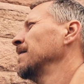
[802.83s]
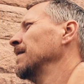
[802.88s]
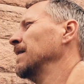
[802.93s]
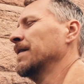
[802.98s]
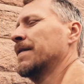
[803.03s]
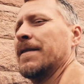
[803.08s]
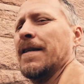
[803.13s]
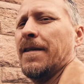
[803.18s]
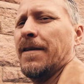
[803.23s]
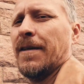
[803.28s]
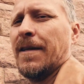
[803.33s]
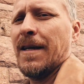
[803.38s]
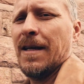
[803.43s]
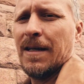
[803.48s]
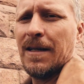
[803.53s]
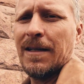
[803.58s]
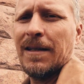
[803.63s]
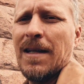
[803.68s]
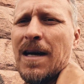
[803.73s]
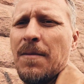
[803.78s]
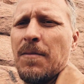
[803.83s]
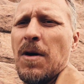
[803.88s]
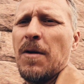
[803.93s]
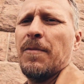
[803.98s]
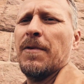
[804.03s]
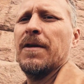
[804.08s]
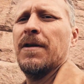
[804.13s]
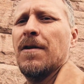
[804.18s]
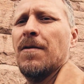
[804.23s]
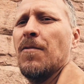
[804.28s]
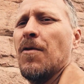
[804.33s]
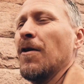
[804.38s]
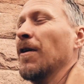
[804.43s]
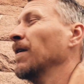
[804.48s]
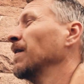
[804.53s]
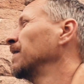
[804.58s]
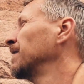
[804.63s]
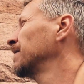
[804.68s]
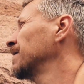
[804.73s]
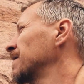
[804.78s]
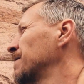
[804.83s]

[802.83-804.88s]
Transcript: They say you can't climb up it no more.